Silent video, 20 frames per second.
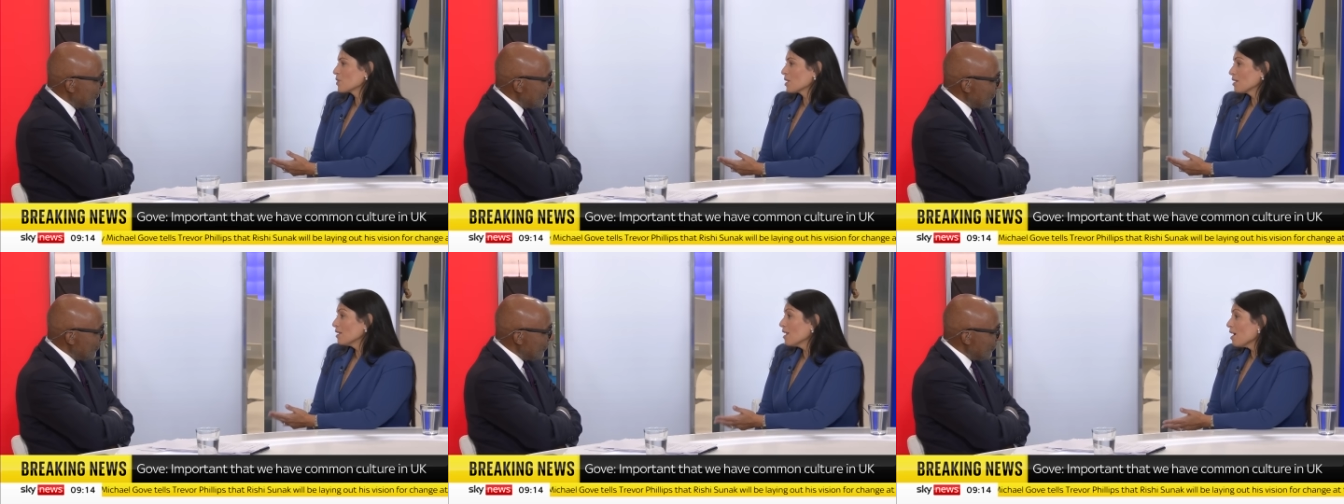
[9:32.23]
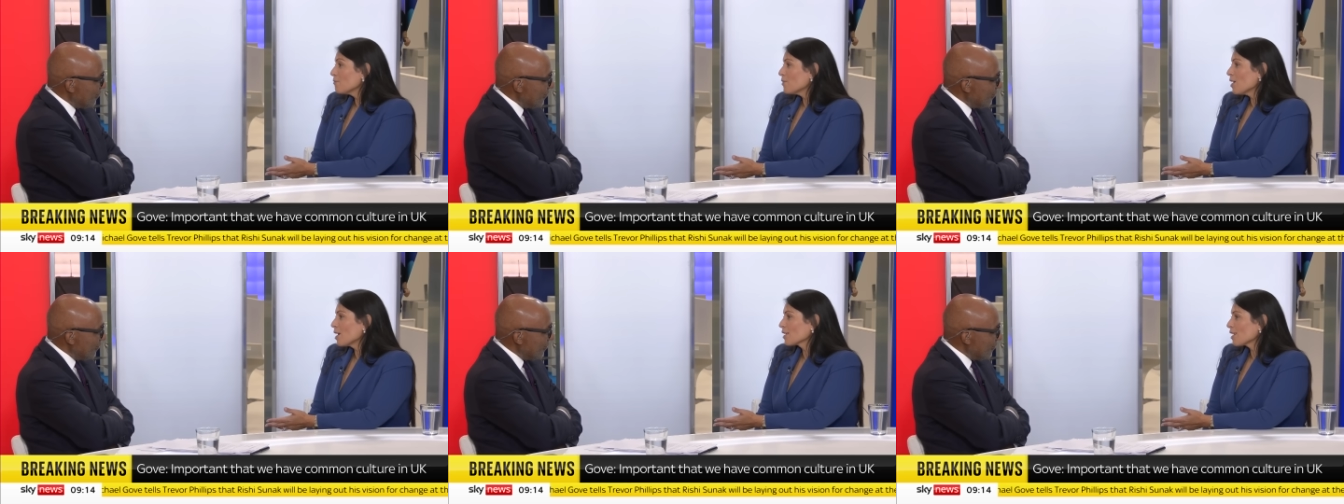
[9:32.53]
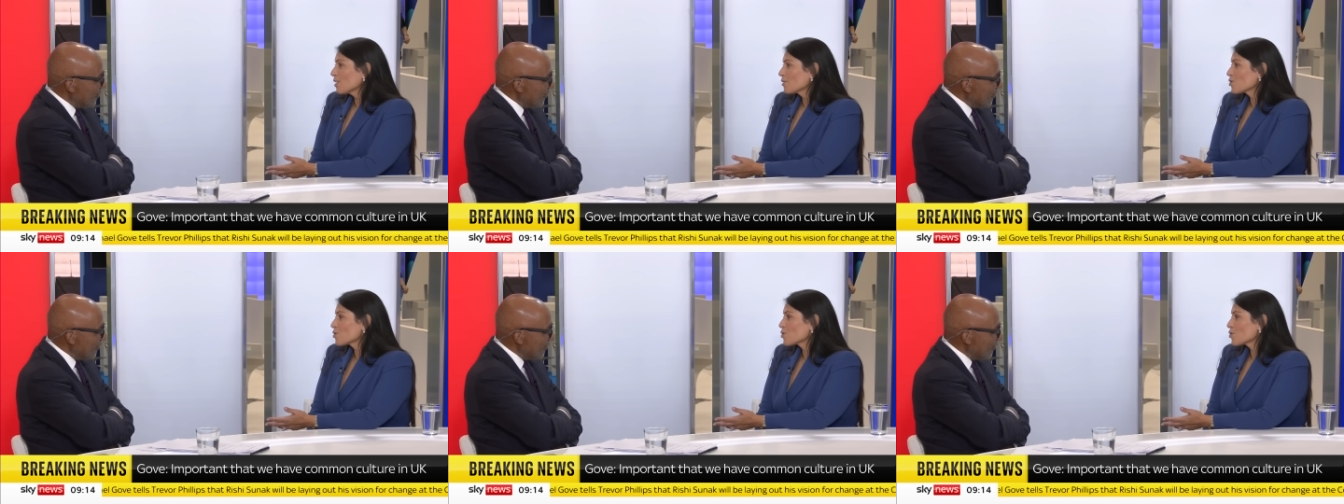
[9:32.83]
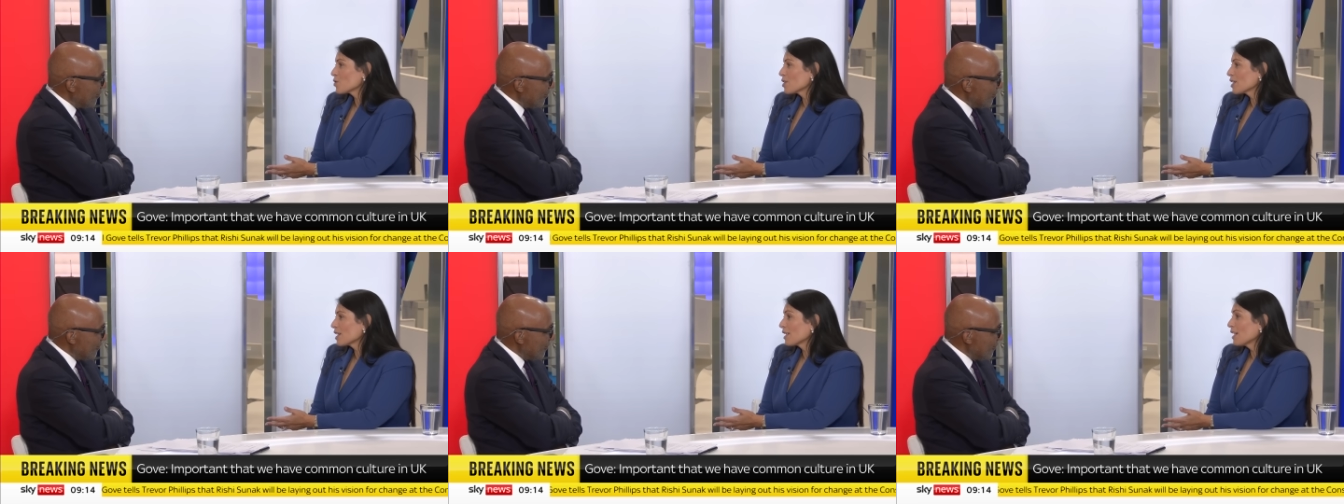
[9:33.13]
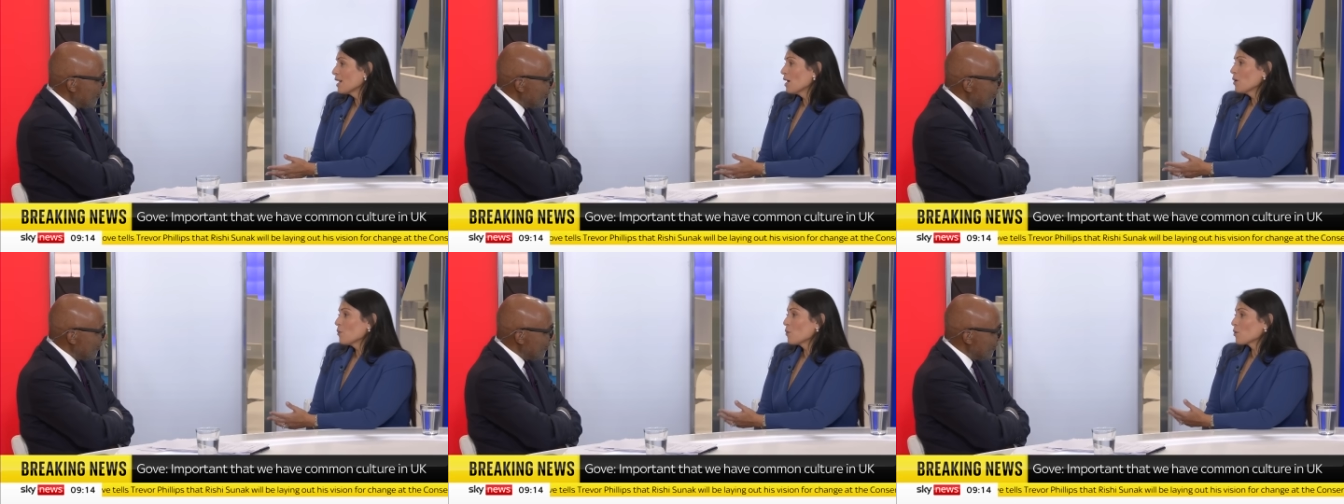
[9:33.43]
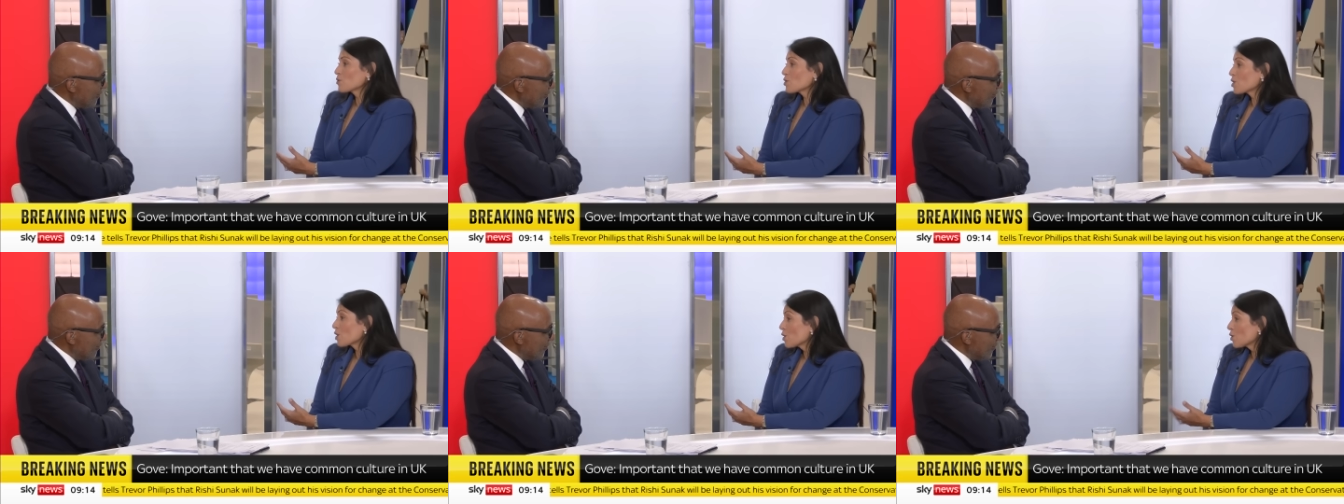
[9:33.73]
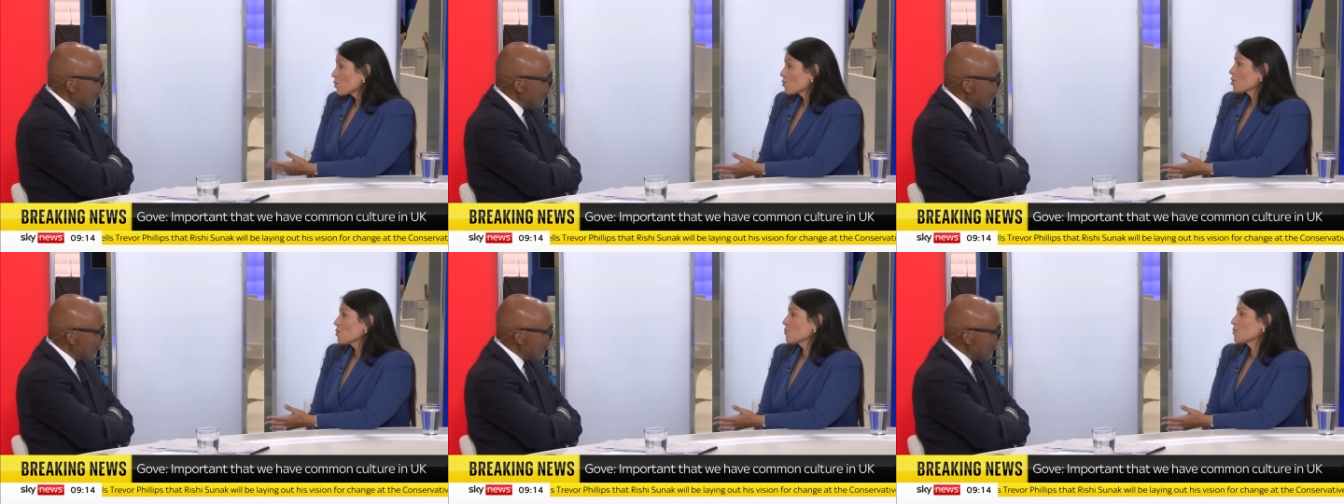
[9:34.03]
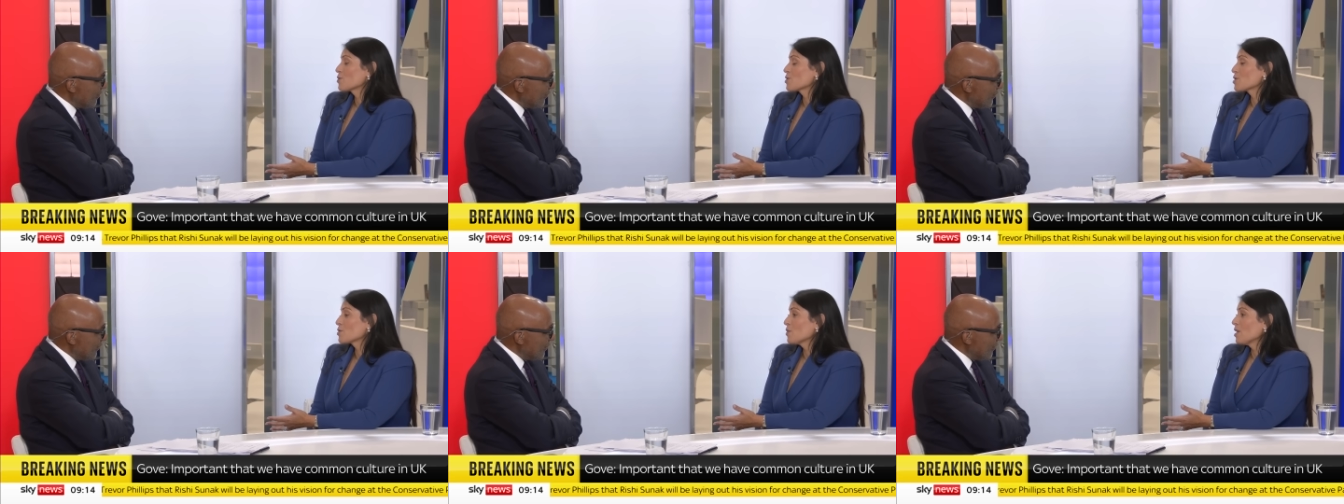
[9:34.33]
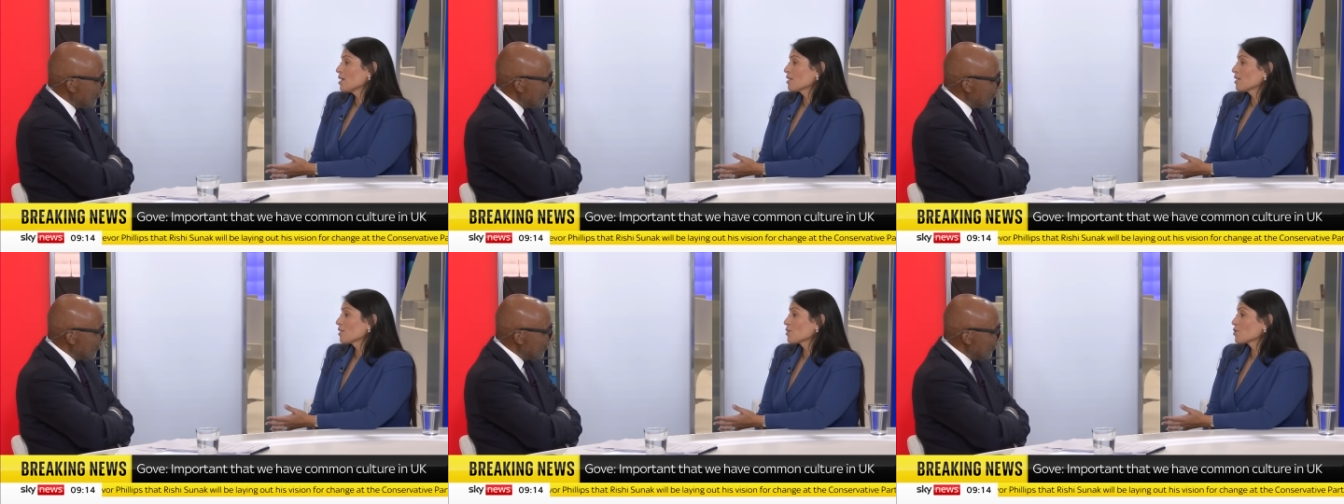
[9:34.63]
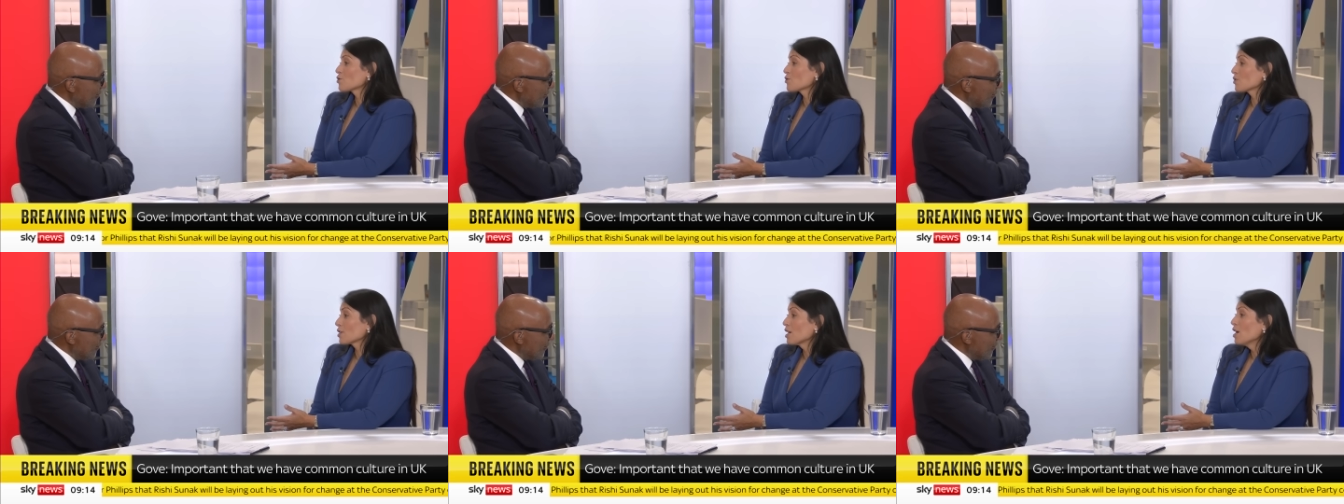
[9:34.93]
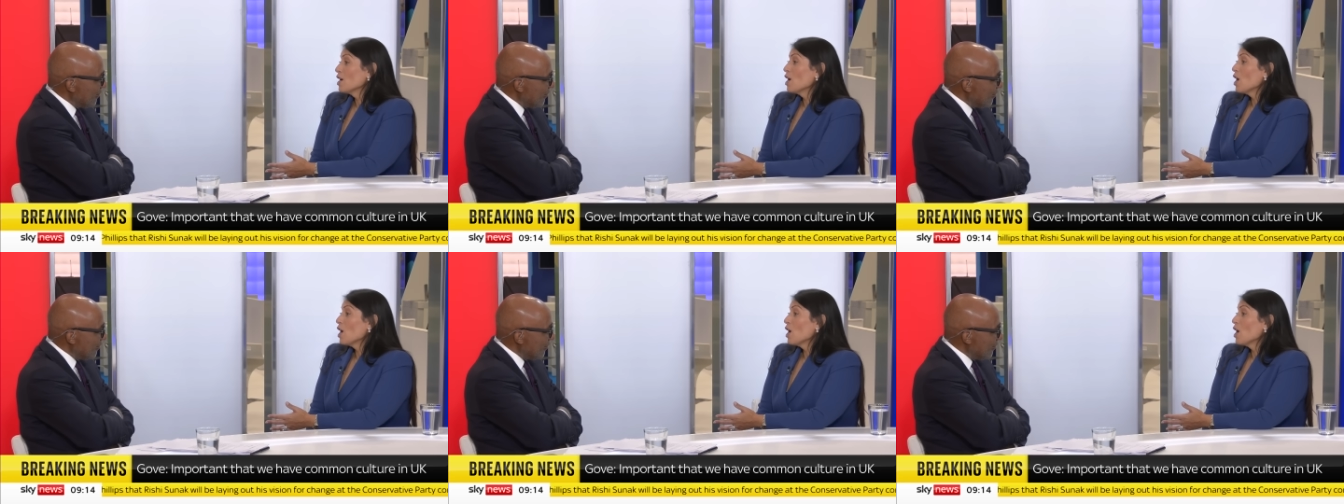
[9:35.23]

that love our country, want to contribute to our country,